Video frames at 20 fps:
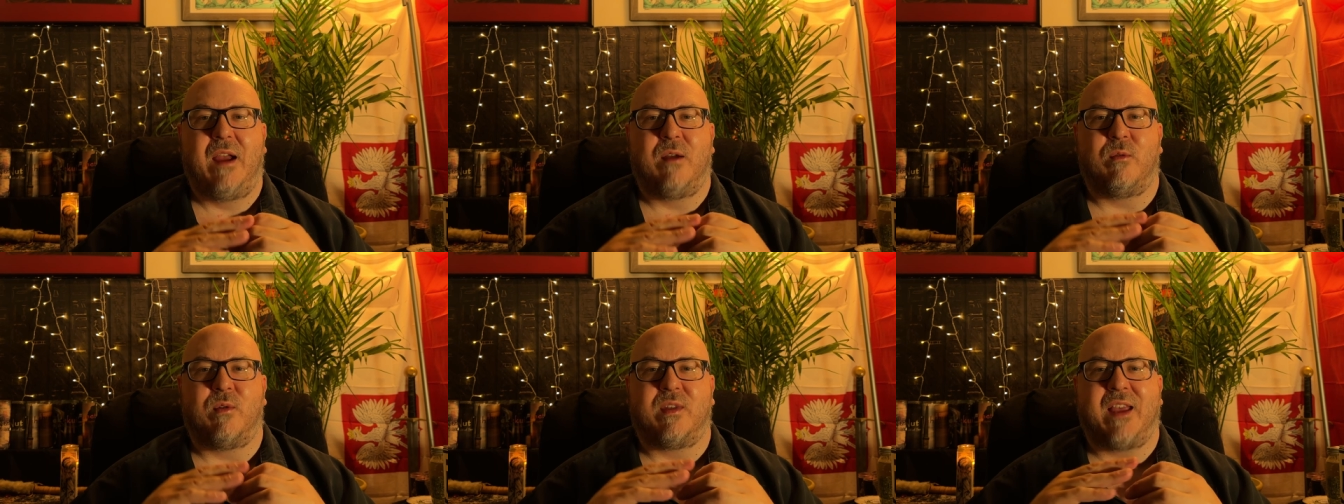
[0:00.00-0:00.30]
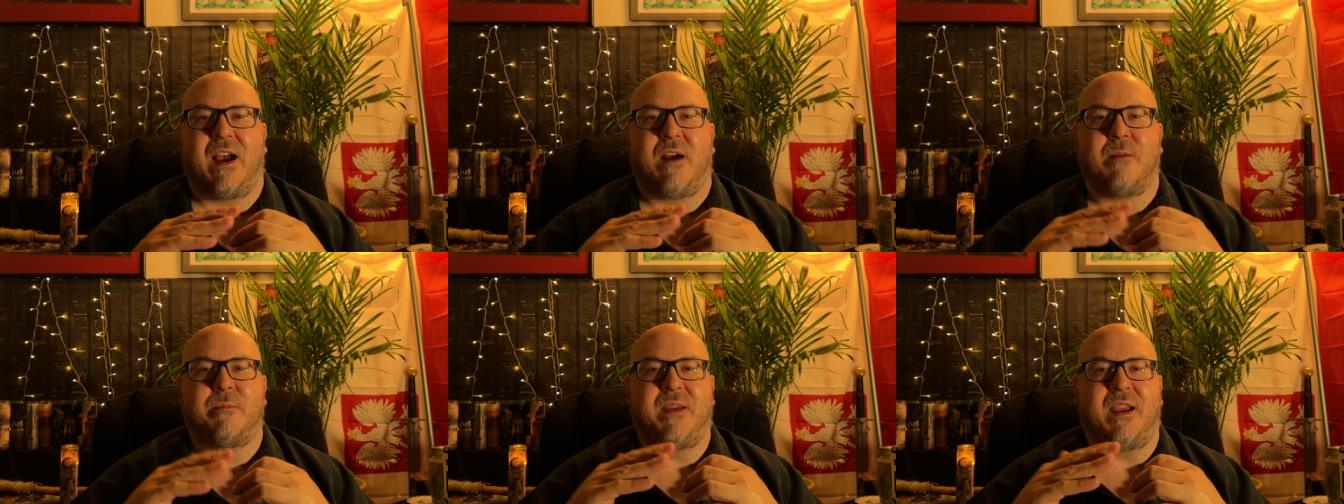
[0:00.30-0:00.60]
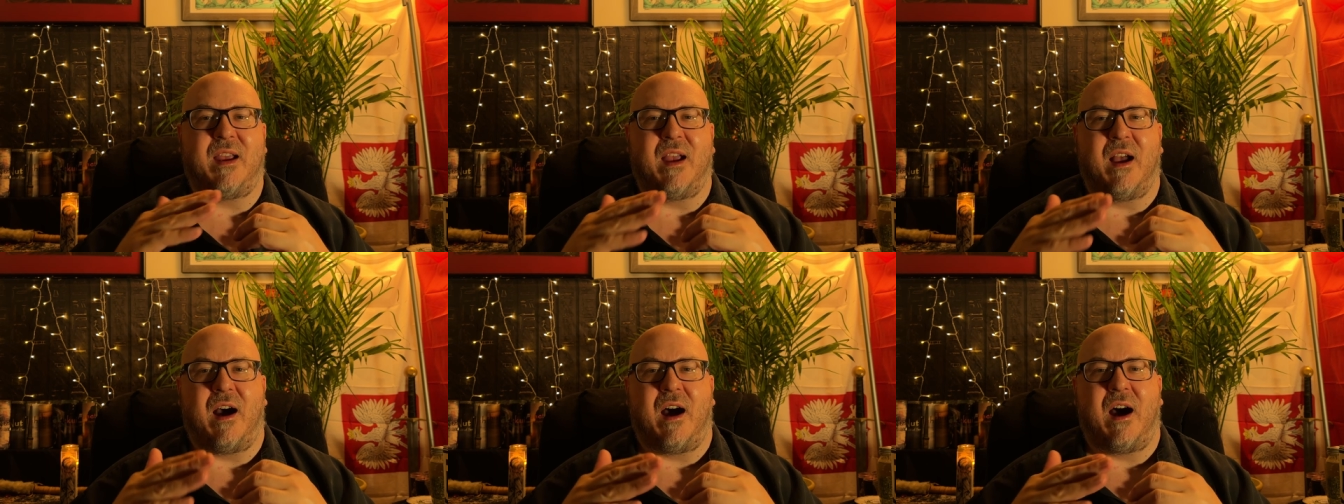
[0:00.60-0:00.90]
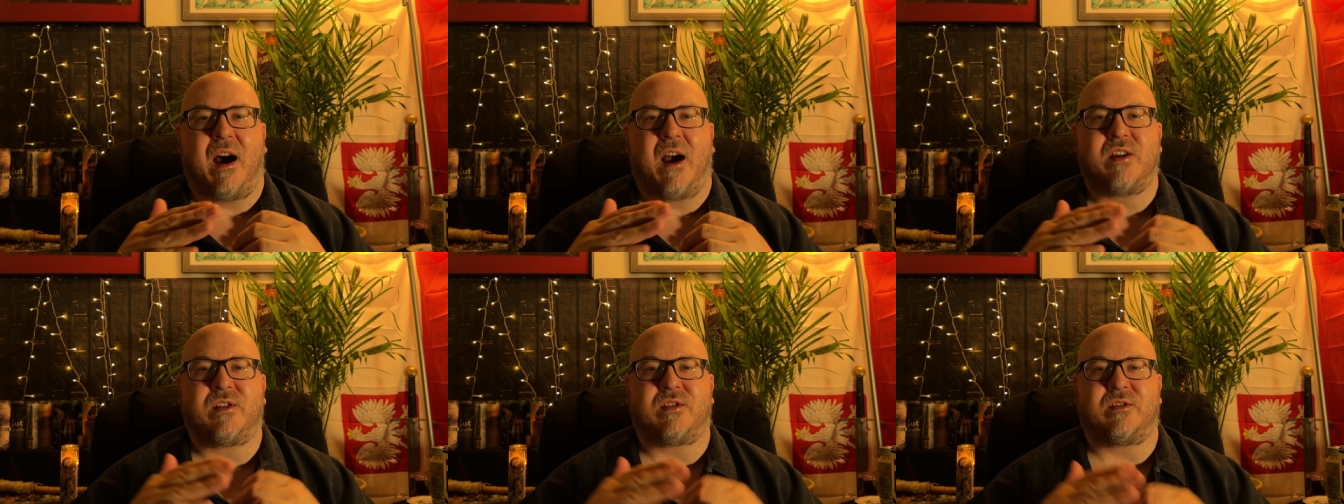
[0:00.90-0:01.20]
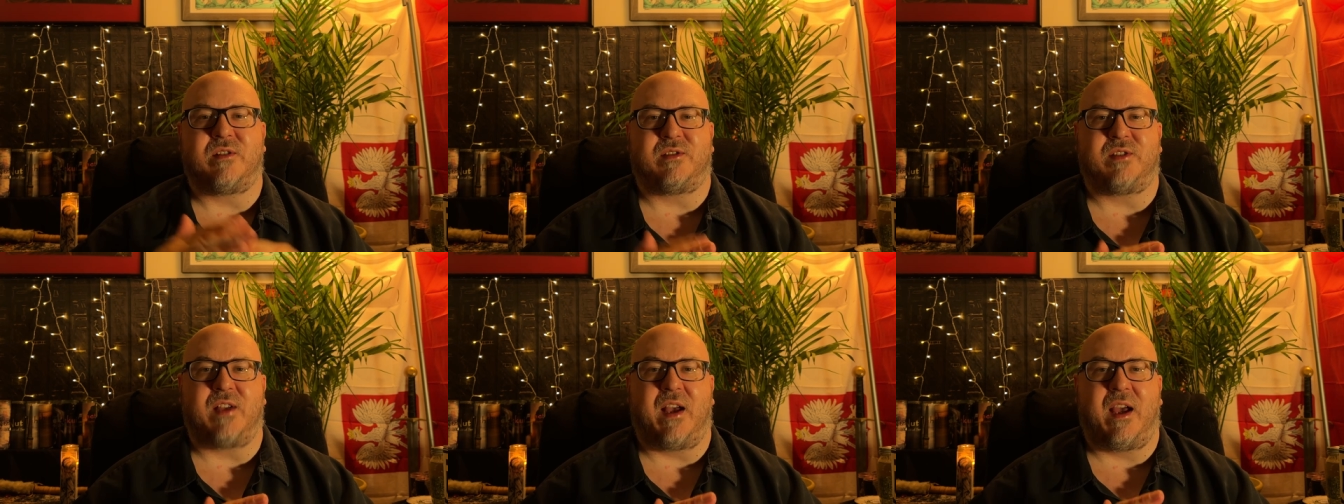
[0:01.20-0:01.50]
without being
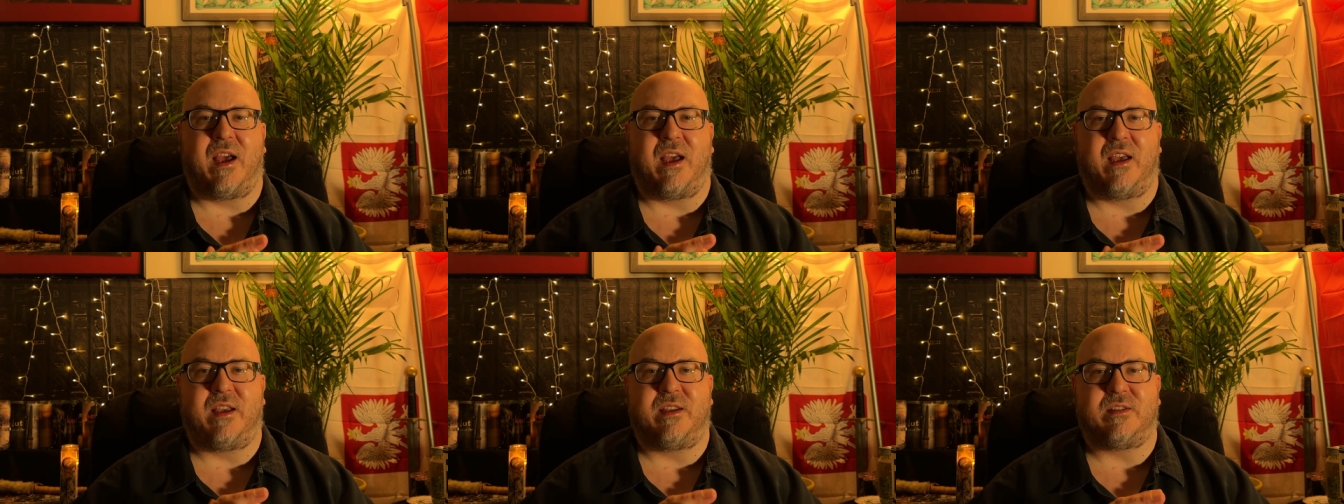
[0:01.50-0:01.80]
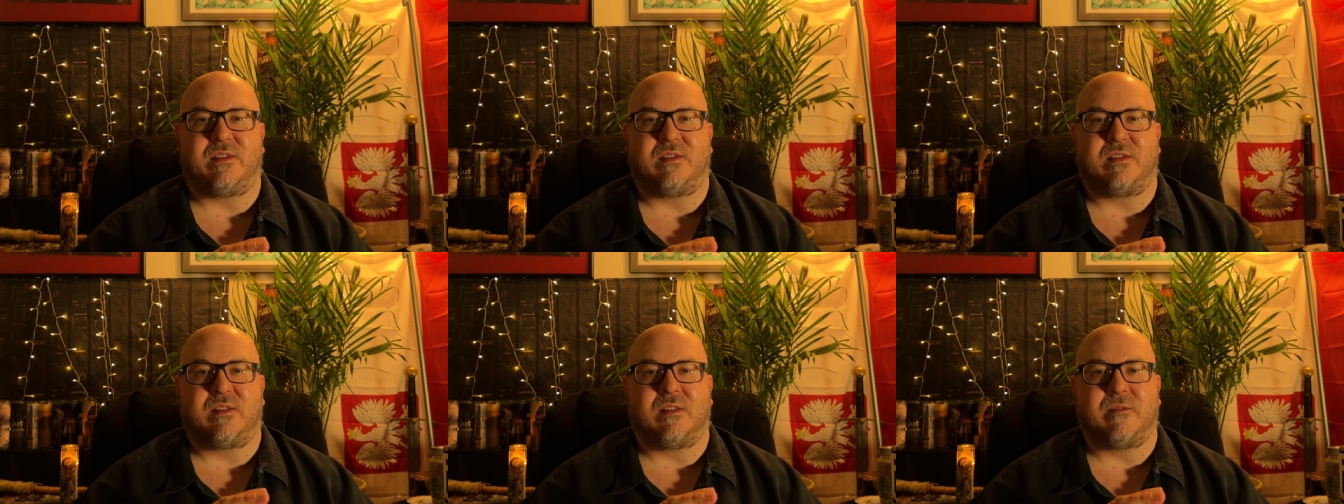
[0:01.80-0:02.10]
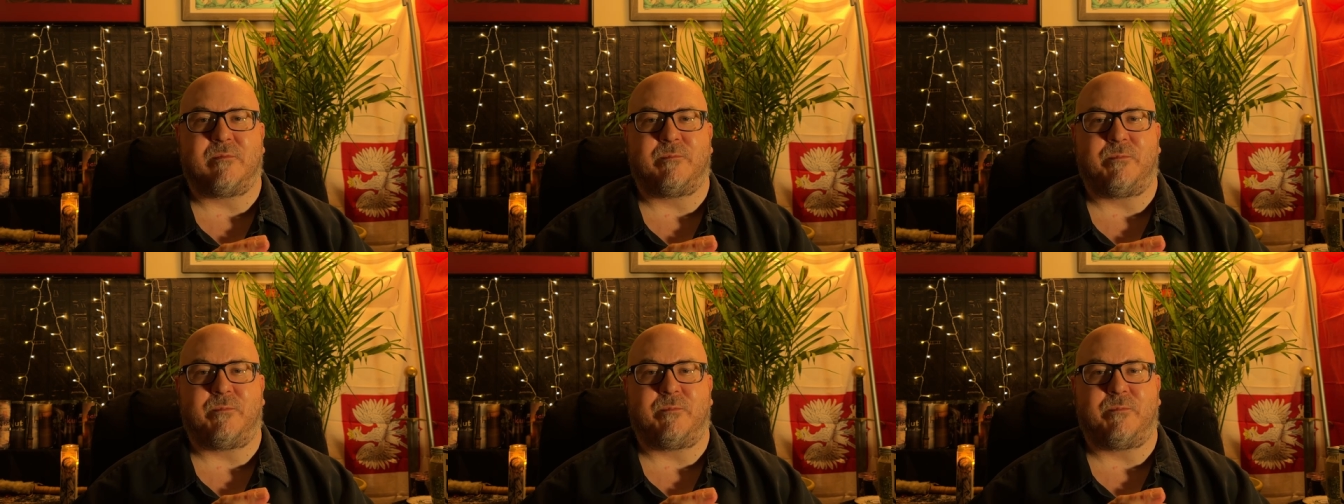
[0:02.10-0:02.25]
ostracized.